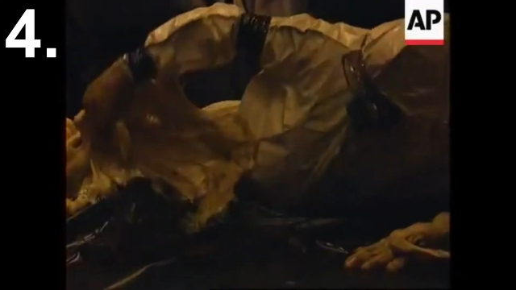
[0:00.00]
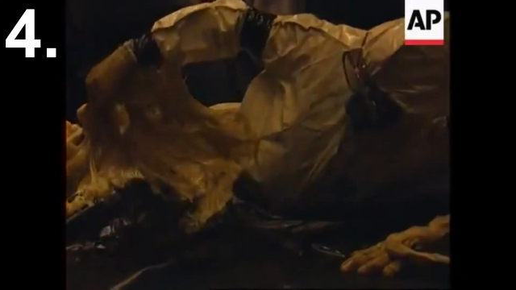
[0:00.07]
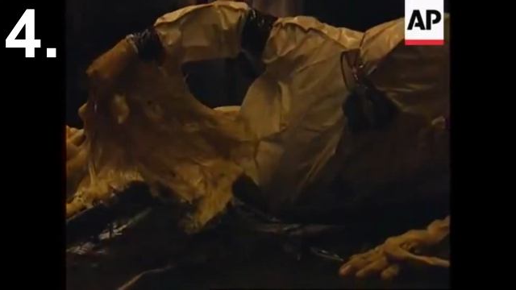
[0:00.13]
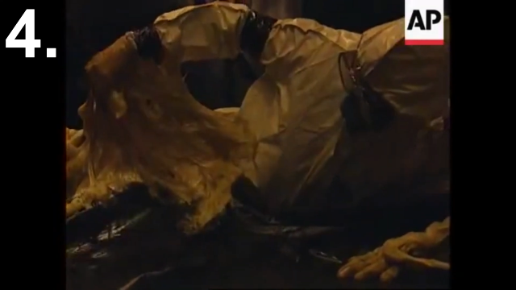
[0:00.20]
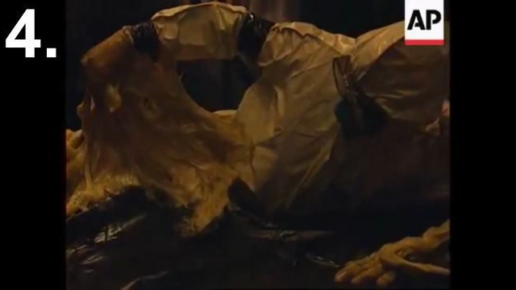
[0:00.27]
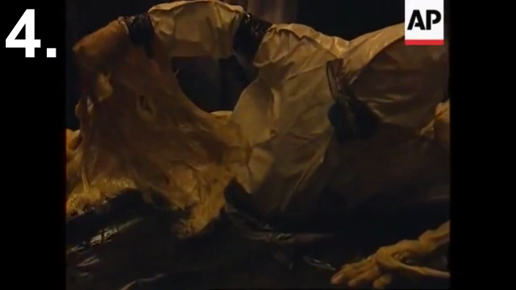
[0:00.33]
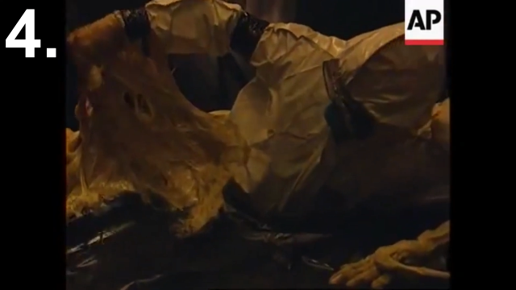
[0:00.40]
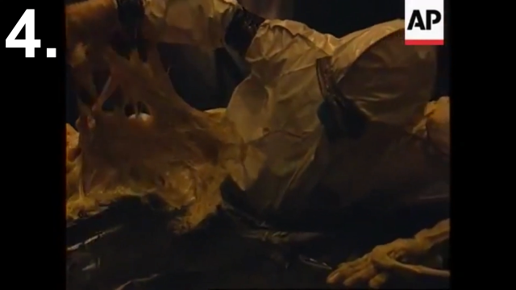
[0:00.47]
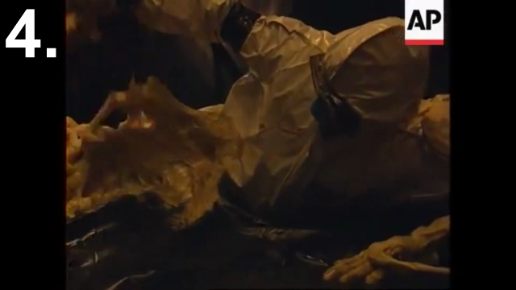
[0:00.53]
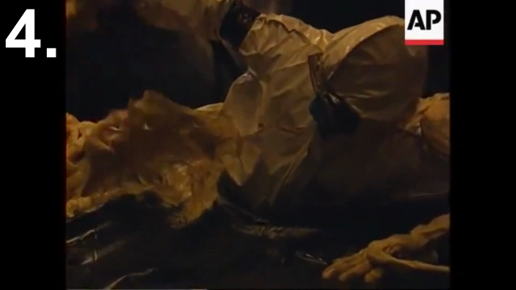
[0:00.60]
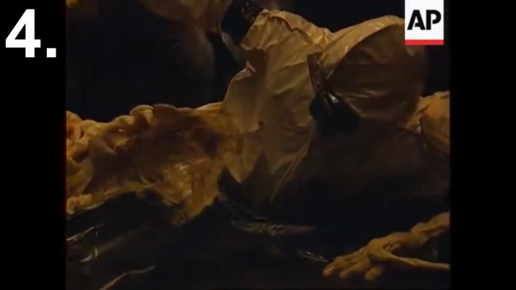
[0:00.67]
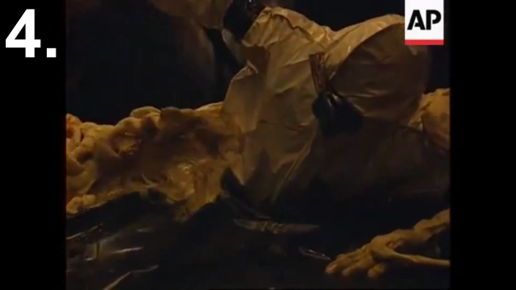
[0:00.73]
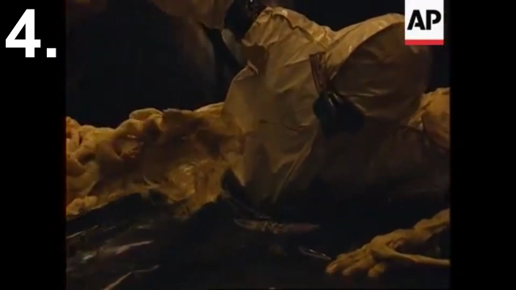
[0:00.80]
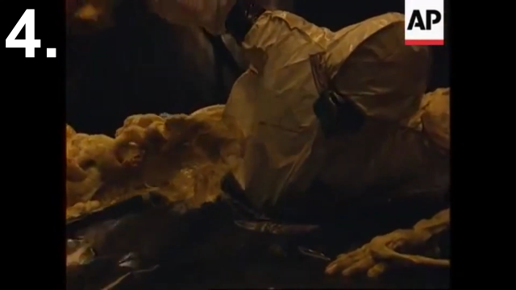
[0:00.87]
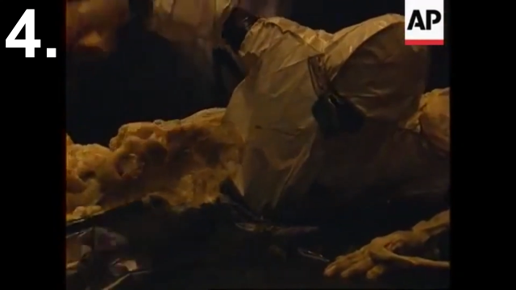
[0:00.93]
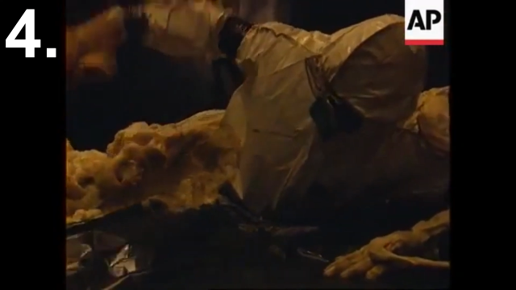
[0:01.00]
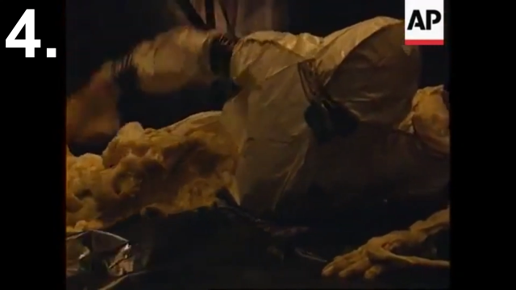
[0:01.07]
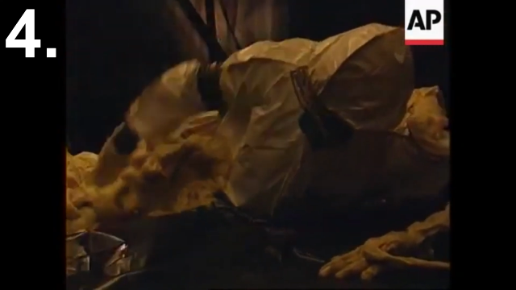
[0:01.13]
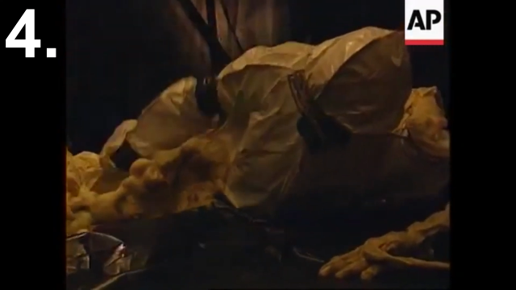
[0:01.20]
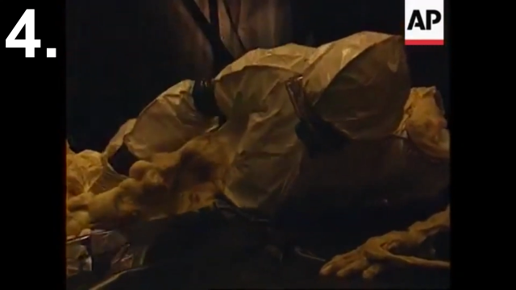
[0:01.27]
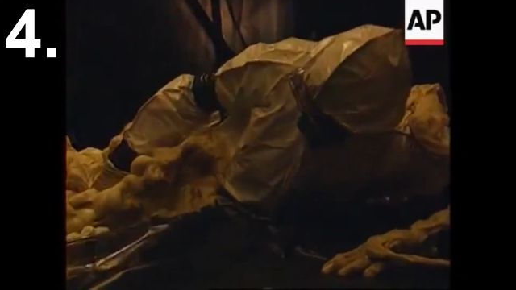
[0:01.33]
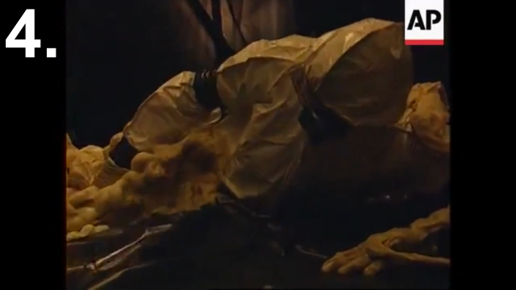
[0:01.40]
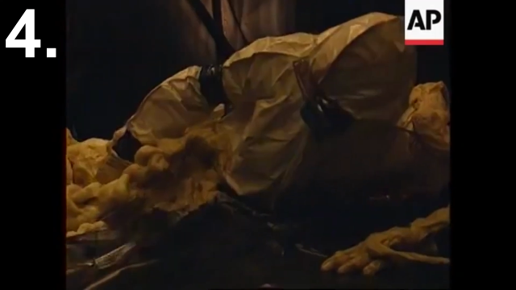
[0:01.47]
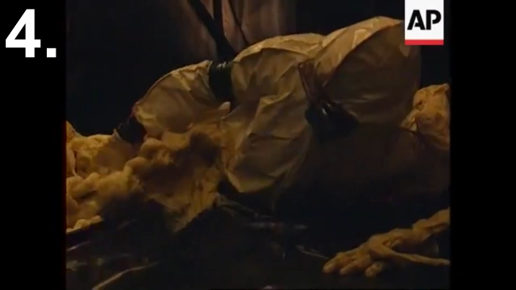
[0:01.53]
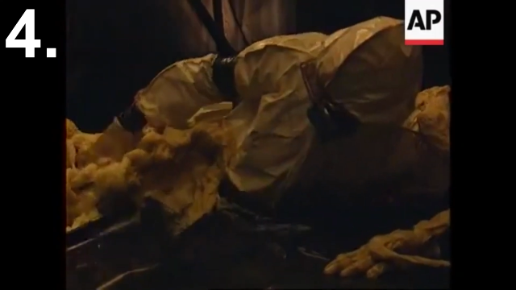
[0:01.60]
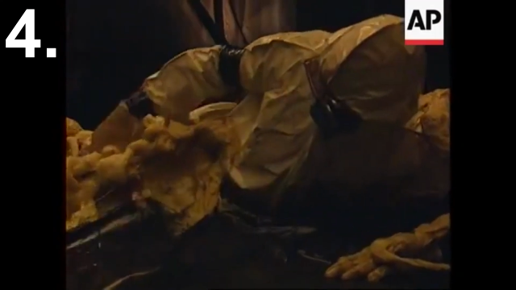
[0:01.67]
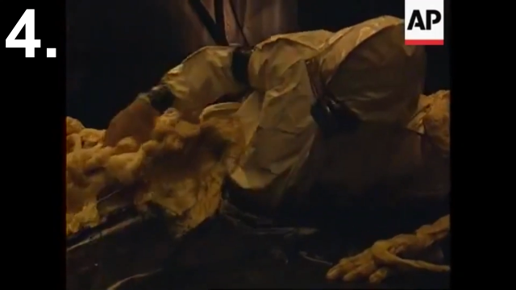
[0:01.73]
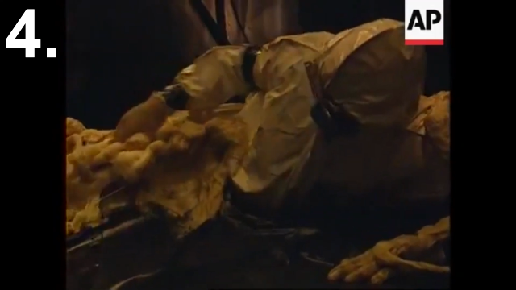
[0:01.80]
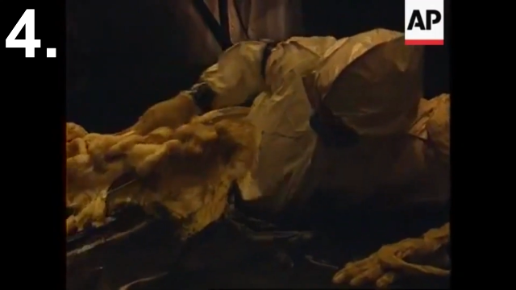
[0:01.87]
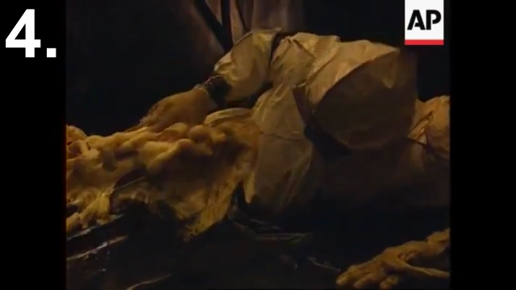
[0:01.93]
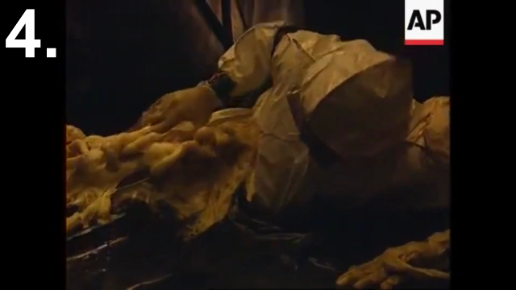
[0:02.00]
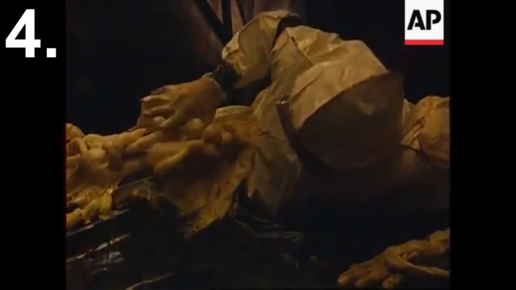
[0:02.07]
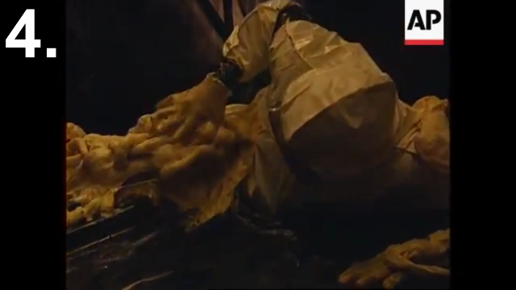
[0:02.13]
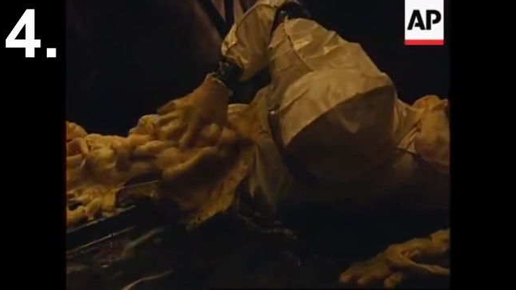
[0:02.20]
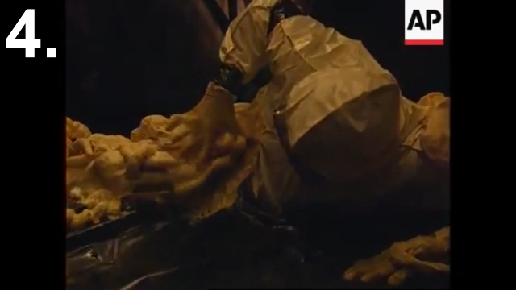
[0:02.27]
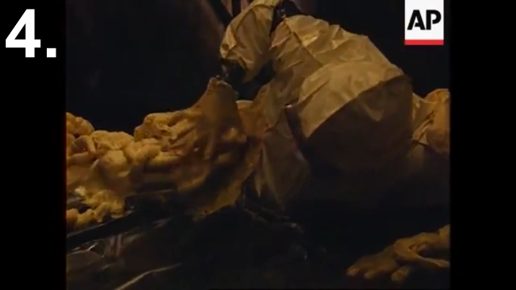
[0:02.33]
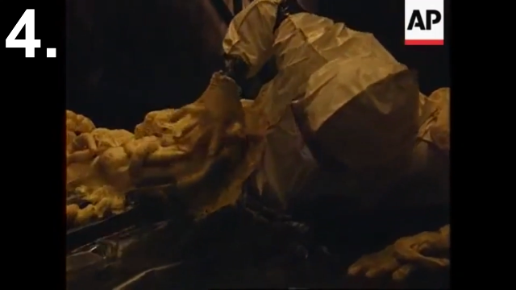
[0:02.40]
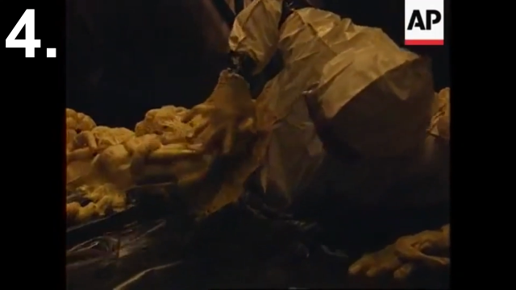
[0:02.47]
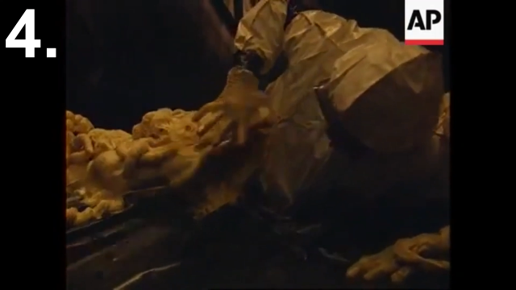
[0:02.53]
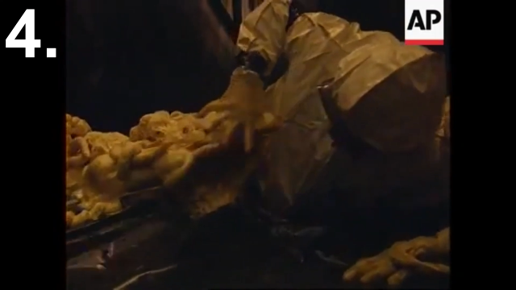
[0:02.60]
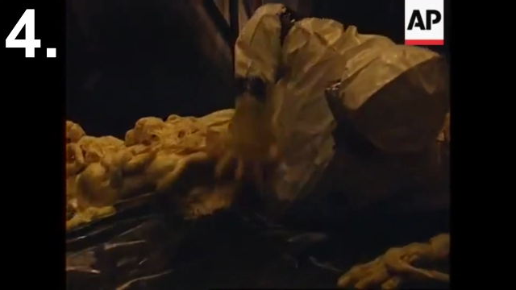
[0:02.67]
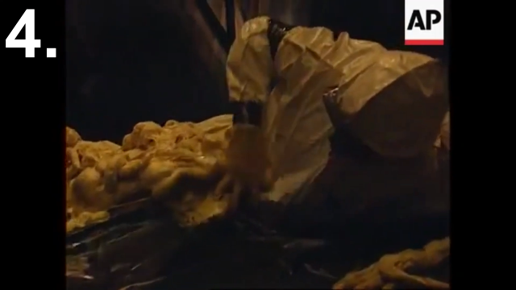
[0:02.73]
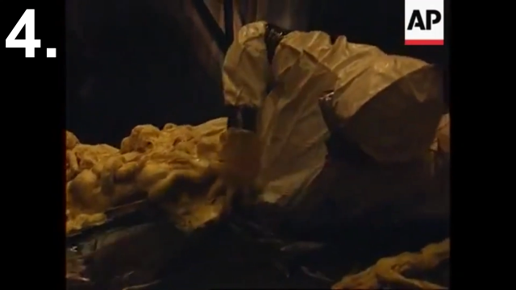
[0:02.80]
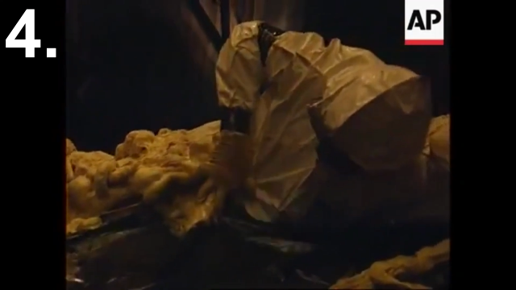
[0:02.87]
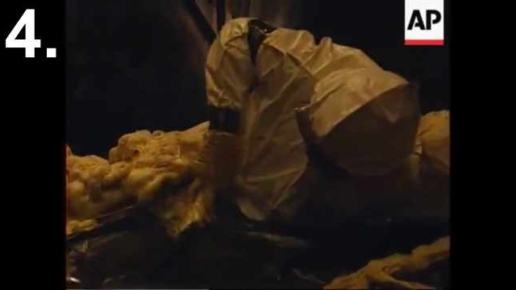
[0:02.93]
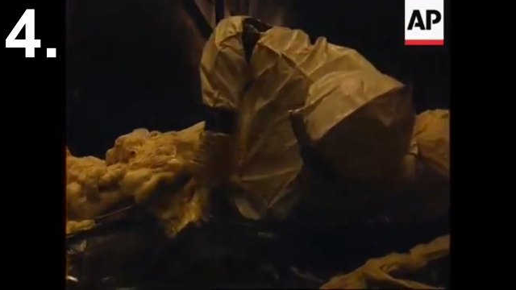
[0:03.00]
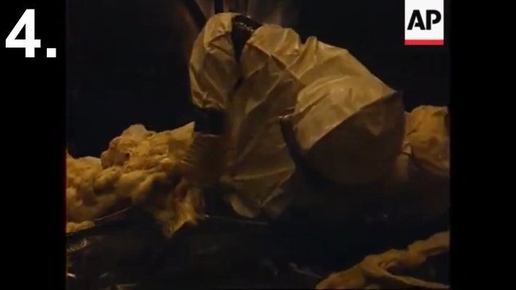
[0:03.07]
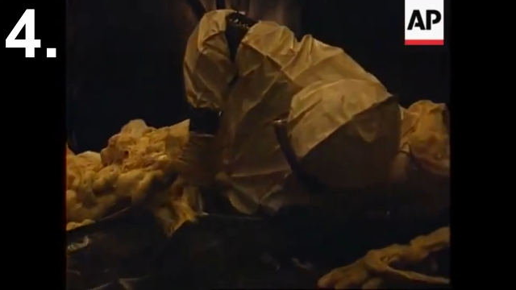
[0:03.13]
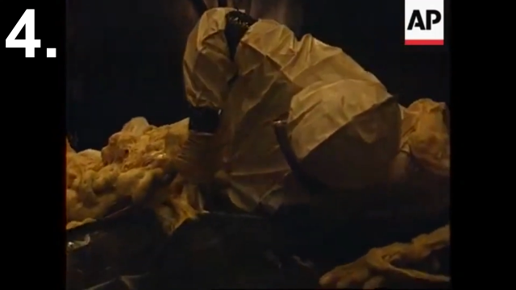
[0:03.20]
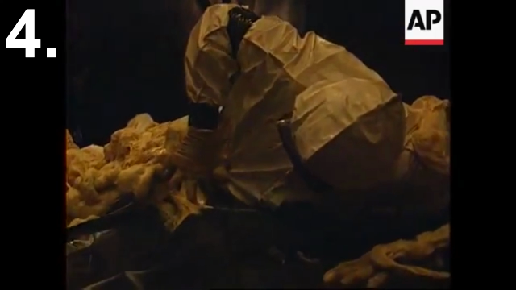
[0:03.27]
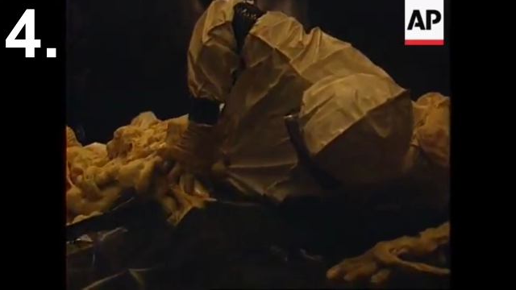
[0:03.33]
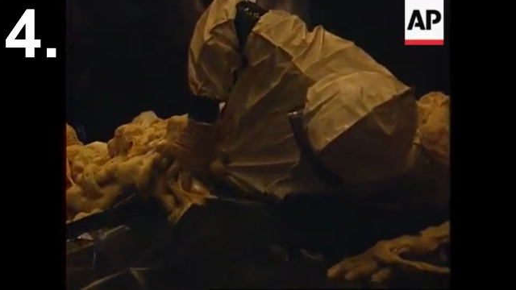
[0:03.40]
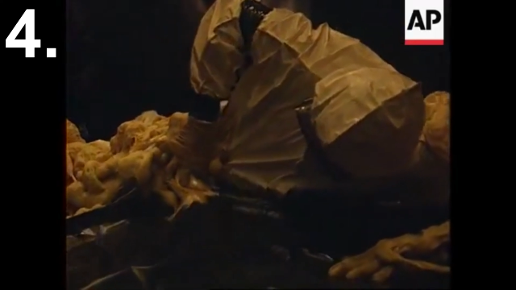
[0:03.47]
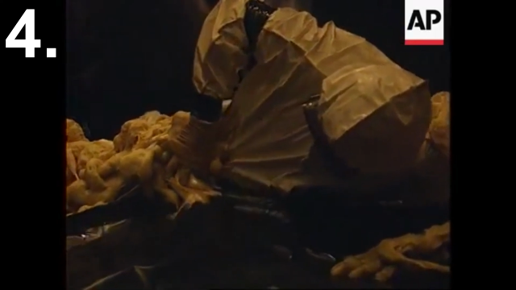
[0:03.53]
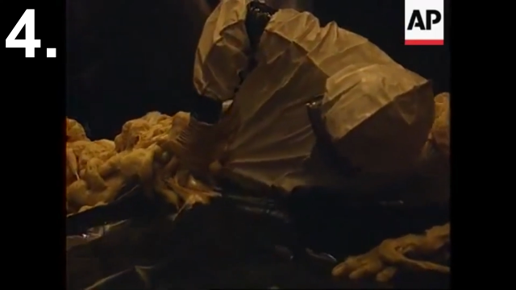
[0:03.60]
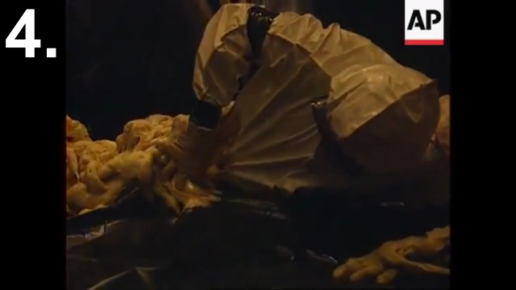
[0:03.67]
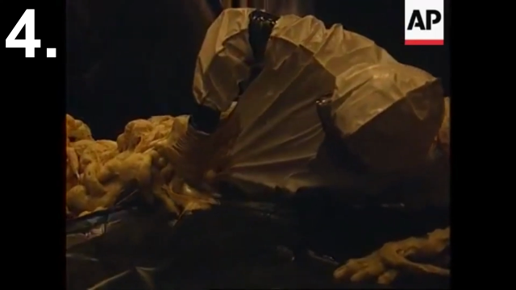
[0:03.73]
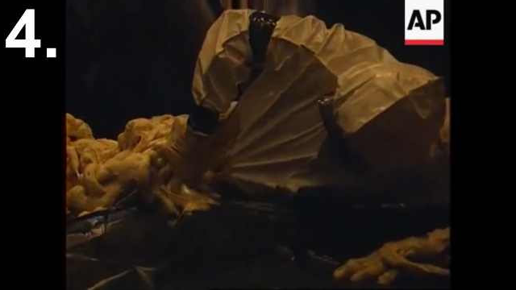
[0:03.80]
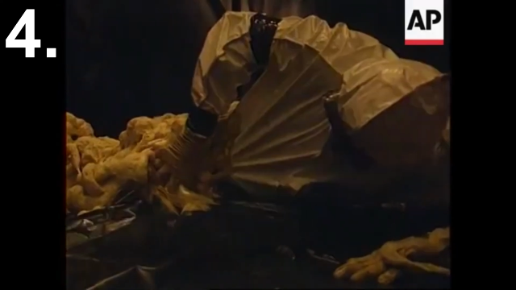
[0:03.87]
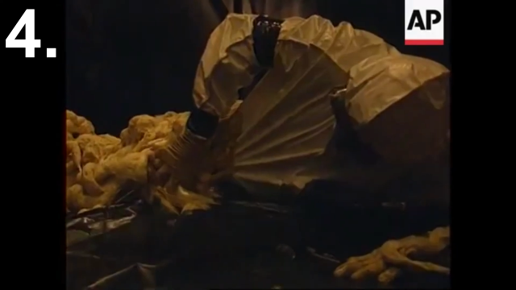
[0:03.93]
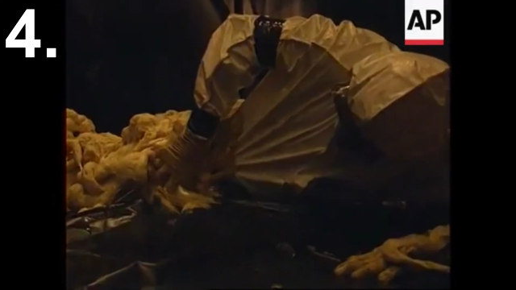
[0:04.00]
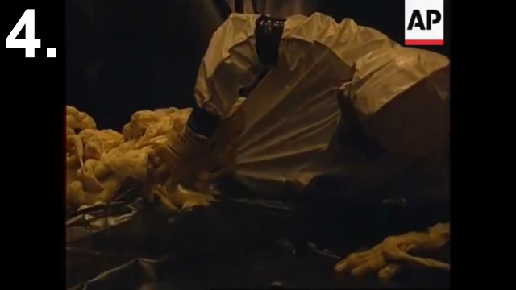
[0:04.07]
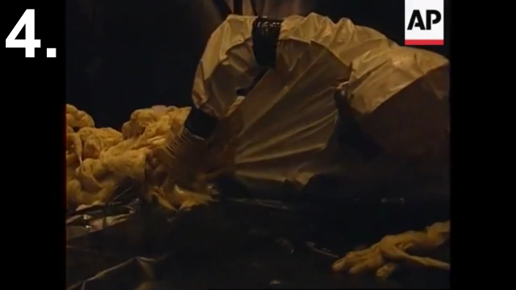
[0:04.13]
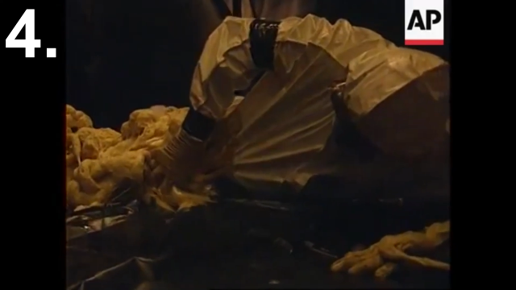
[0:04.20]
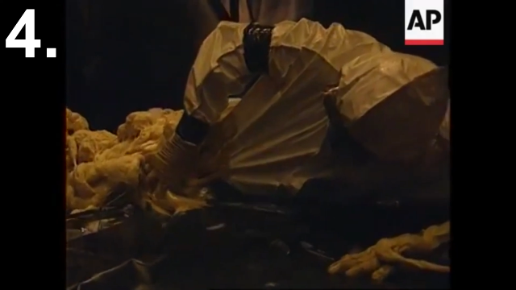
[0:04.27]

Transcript: [unreadable: no face in view]